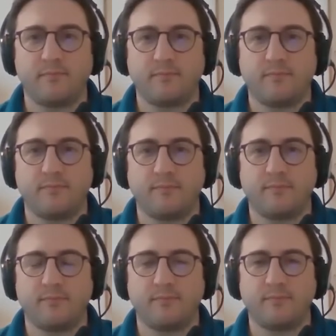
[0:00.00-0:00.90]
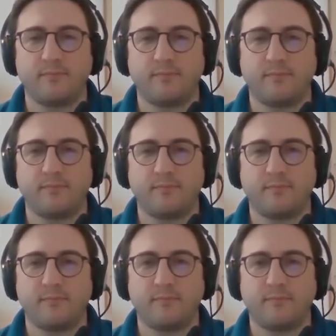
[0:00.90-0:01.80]

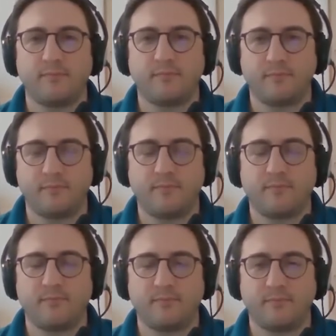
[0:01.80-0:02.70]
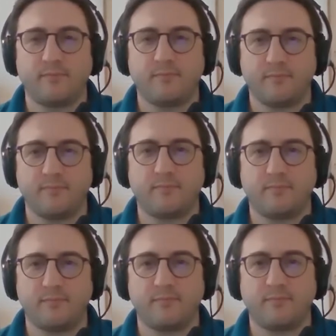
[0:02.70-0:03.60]

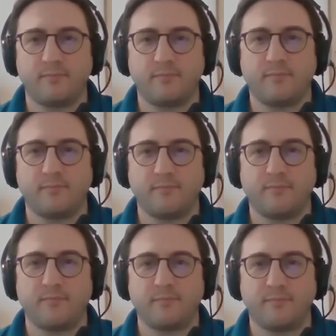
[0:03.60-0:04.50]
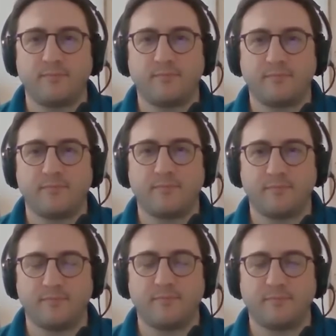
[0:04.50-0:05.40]

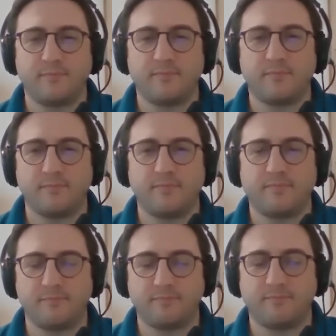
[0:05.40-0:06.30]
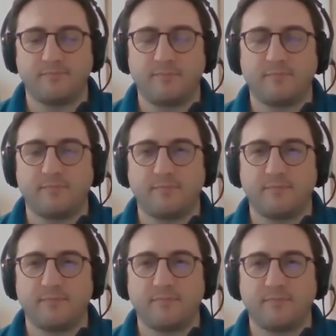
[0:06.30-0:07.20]

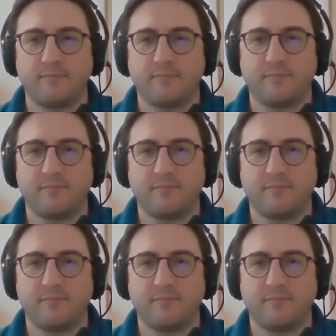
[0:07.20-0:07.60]
[no speech]